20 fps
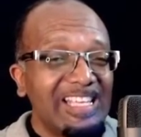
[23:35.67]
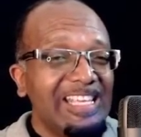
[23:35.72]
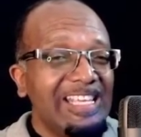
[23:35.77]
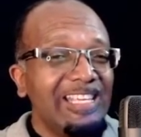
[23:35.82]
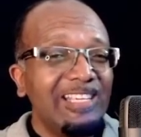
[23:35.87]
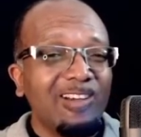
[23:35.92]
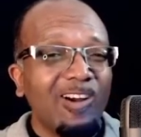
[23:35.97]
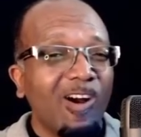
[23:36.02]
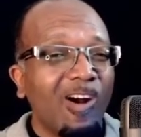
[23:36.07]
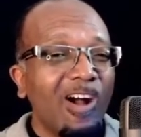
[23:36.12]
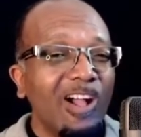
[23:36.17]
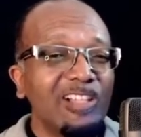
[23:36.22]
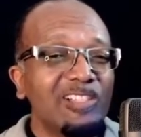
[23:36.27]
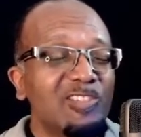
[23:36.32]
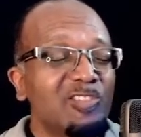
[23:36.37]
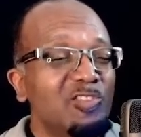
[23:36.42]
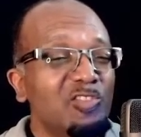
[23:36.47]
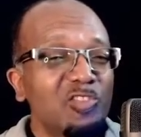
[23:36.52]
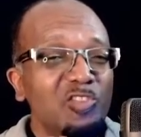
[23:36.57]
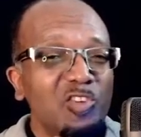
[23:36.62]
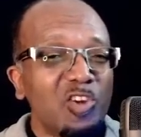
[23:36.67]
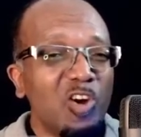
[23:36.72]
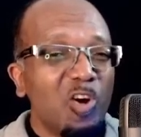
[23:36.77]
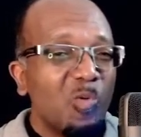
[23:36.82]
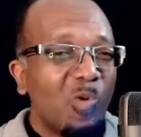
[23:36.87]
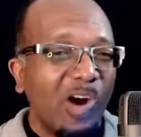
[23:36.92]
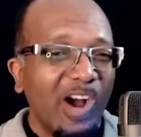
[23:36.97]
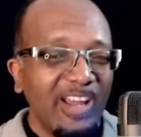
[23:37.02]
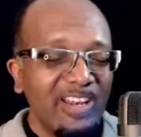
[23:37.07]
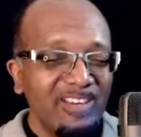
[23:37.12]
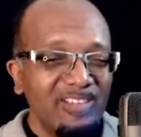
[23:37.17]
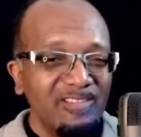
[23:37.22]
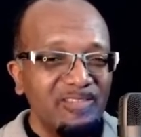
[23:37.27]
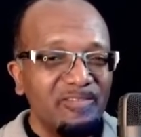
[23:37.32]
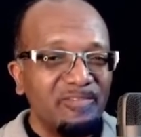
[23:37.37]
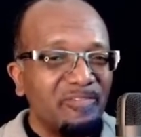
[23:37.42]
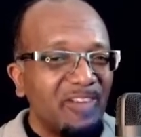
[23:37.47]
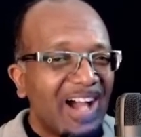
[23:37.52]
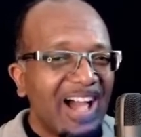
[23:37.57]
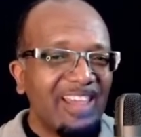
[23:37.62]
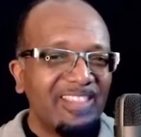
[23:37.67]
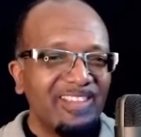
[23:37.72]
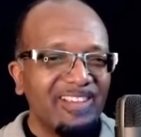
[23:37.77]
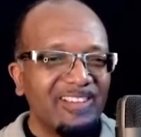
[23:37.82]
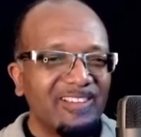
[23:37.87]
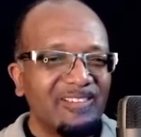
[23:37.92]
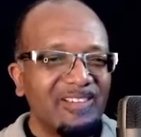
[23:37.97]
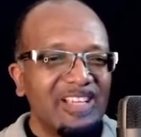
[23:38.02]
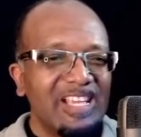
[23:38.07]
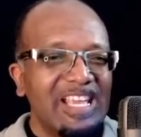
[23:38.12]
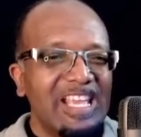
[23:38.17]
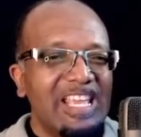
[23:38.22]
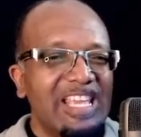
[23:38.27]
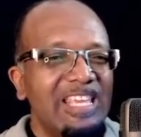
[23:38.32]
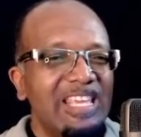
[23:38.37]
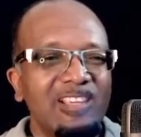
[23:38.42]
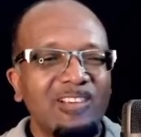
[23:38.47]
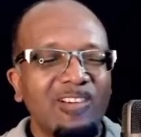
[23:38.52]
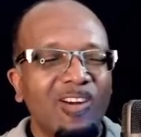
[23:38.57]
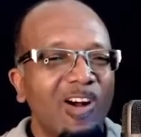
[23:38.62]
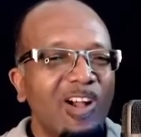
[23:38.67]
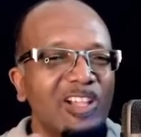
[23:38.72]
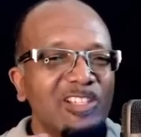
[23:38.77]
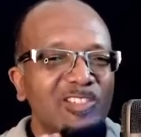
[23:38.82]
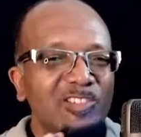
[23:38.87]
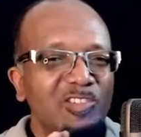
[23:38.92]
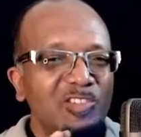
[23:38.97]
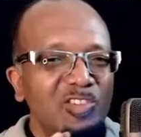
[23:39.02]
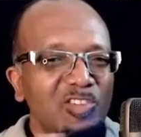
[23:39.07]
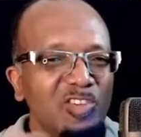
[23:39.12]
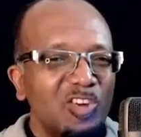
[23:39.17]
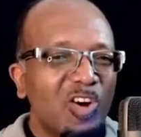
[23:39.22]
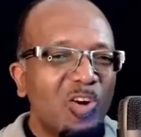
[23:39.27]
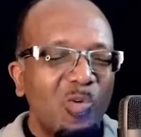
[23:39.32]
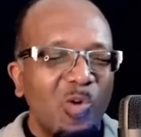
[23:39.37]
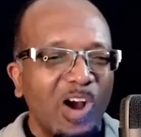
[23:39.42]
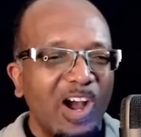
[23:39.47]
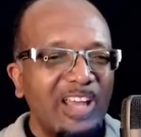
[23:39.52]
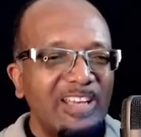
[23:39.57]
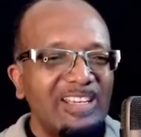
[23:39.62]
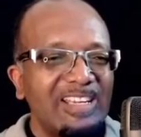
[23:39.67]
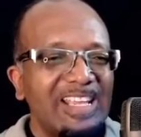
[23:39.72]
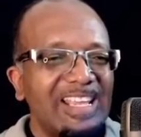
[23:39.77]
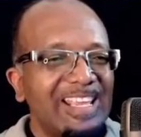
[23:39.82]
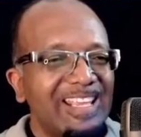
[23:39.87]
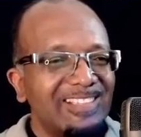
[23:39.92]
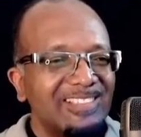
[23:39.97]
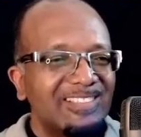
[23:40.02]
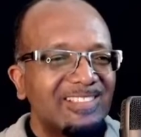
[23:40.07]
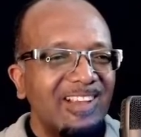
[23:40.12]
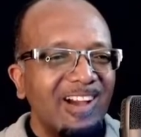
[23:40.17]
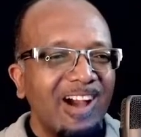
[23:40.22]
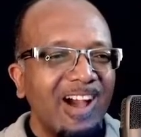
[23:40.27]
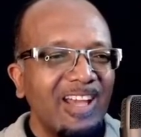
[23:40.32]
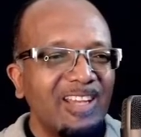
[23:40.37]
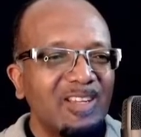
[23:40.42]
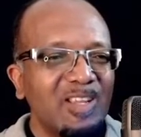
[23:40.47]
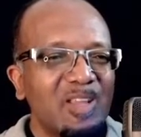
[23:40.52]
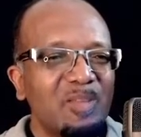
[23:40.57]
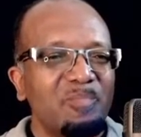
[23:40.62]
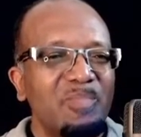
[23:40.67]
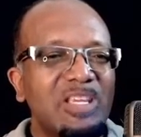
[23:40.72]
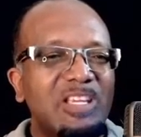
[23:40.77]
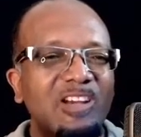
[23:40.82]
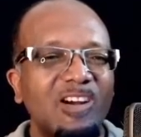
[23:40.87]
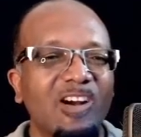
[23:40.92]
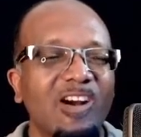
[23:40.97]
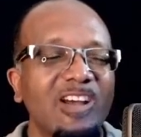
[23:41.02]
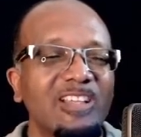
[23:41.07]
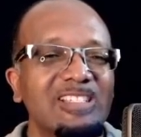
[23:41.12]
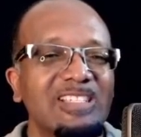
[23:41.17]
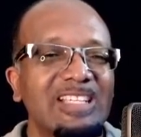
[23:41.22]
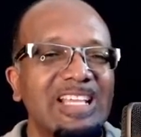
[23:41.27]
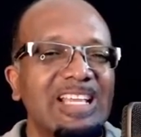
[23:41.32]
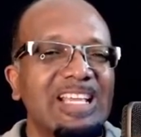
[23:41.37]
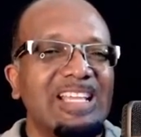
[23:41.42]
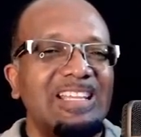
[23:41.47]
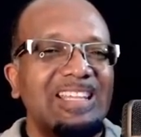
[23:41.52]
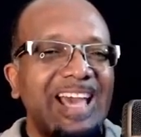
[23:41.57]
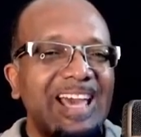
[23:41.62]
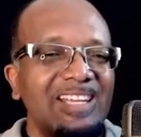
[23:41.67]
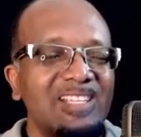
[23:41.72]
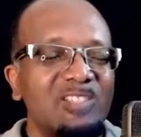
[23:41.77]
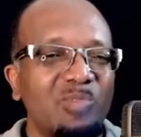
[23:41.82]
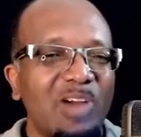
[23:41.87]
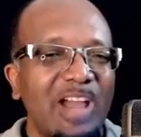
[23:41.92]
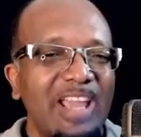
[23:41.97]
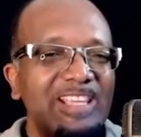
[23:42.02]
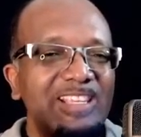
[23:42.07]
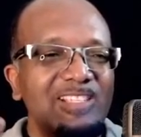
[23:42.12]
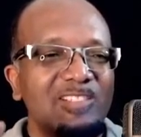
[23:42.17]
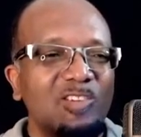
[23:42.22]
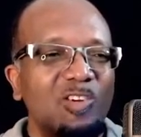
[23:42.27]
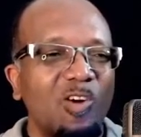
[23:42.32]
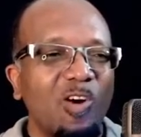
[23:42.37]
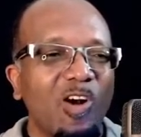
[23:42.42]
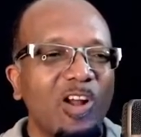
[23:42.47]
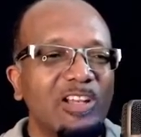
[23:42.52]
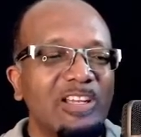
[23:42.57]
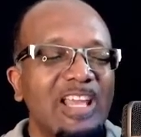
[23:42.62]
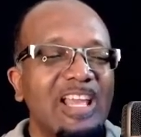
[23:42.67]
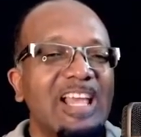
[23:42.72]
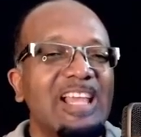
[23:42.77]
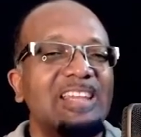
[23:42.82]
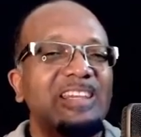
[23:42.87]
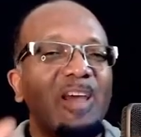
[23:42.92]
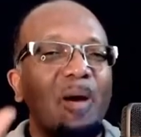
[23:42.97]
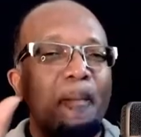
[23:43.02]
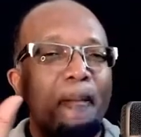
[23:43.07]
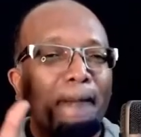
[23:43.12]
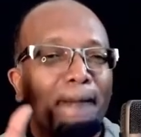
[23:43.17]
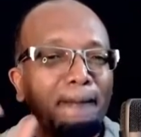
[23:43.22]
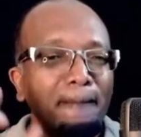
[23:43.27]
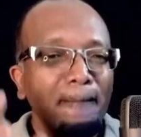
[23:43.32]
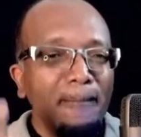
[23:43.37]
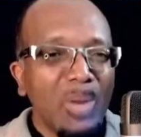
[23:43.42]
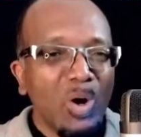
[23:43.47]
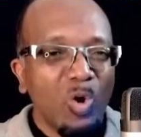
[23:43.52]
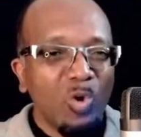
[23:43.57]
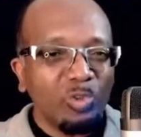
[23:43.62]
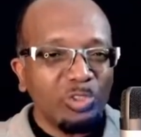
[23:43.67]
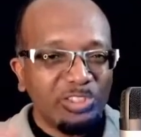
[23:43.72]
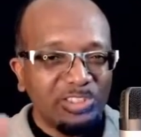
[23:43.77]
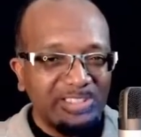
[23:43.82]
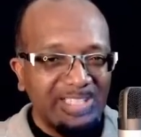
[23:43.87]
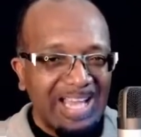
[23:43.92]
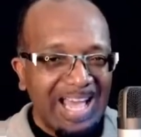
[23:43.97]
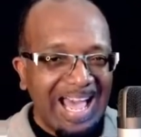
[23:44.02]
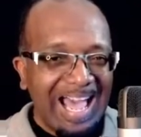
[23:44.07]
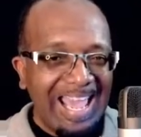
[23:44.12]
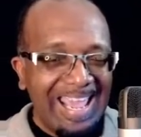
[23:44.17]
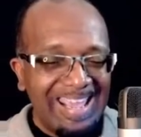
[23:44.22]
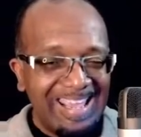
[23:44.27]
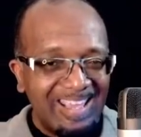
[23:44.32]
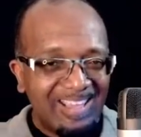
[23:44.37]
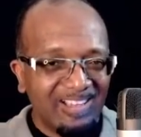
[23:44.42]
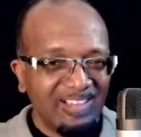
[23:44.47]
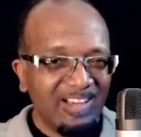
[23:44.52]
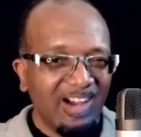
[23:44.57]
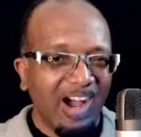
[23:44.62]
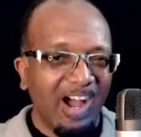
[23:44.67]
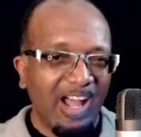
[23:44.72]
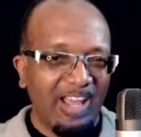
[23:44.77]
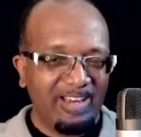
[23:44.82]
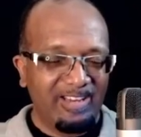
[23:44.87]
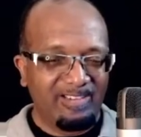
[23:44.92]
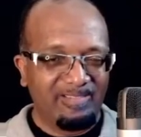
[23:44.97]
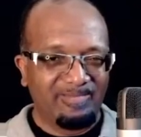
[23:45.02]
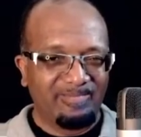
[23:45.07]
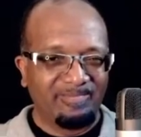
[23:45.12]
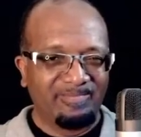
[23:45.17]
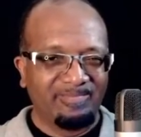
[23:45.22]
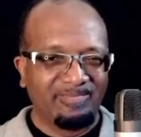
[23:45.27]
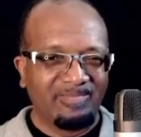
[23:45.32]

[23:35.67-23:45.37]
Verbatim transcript: He calls no one Father. He calls no one his God because that is why he is called the Most High God.